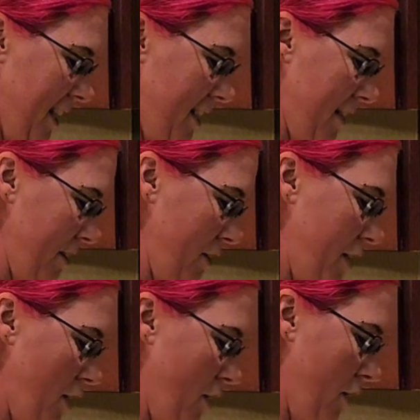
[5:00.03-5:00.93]
that
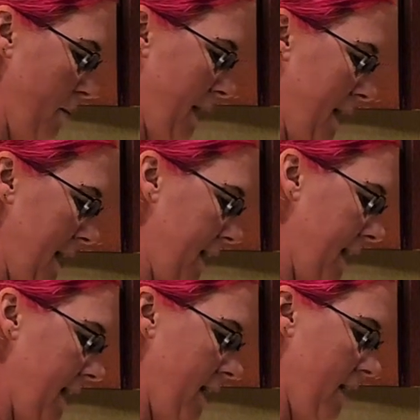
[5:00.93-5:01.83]
Greek yogurt mix in
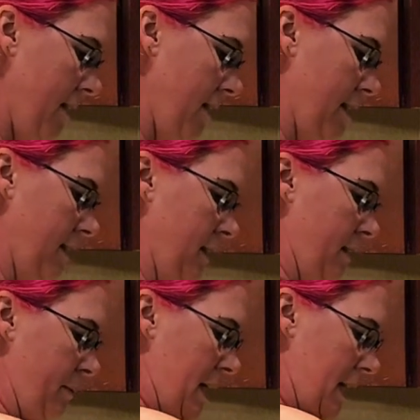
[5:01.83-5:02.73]
there,
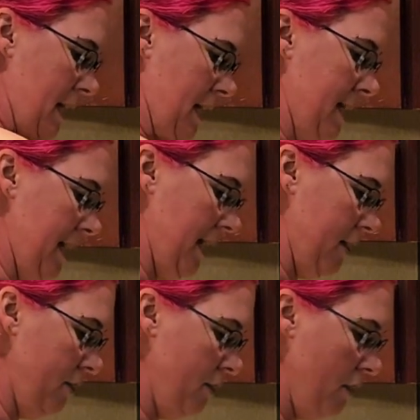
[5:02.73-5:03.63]
make it nice
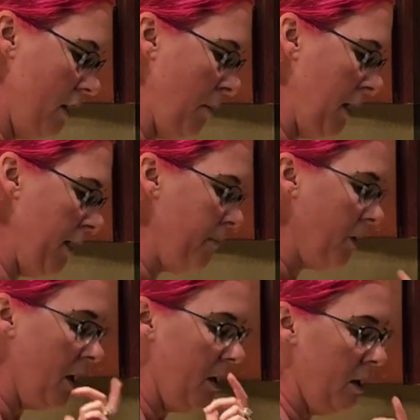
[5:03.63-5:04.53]
and creamy.
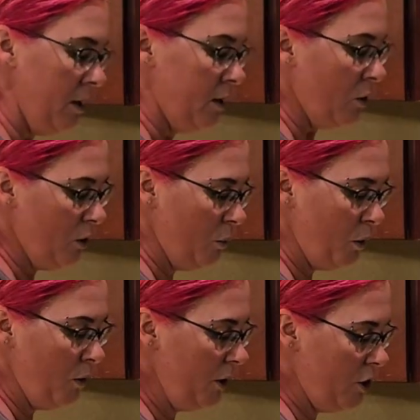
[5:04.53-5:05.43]
So
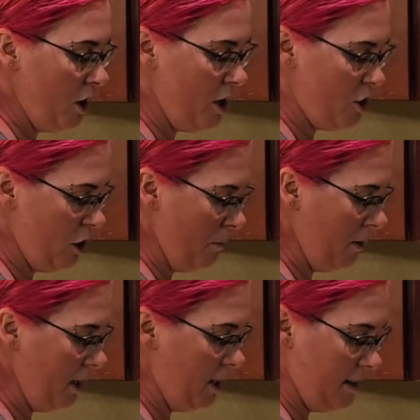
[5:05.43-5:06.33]
Rogan Josh
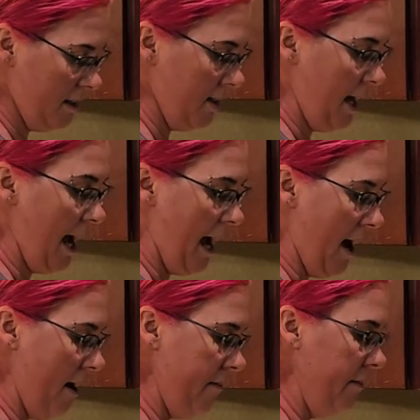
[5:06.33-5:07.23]
typically doesn't
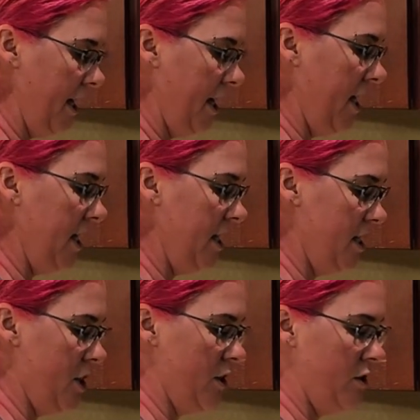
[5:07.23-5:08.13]
have any
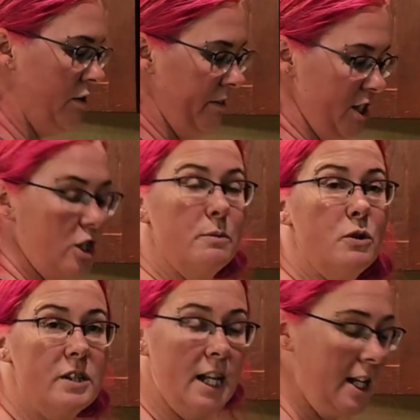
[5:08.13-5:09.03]
additional
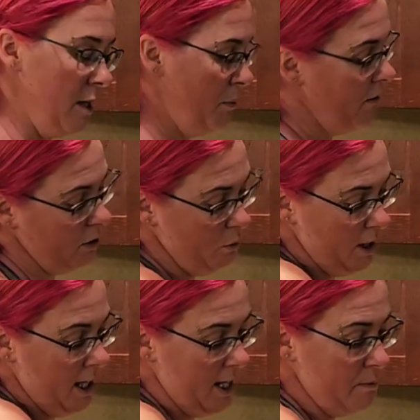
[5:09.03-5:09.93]
vegetables in it, but if you want
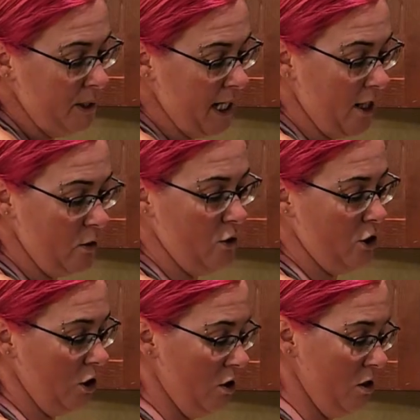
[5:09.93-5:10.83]
to add potatoes
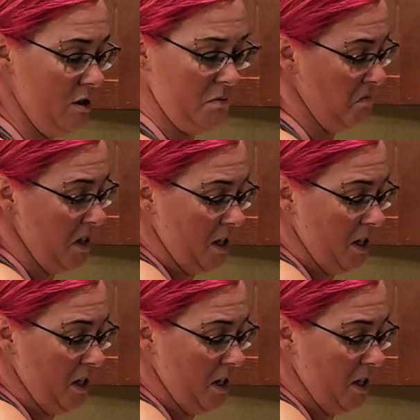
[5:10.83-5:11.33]
to yours,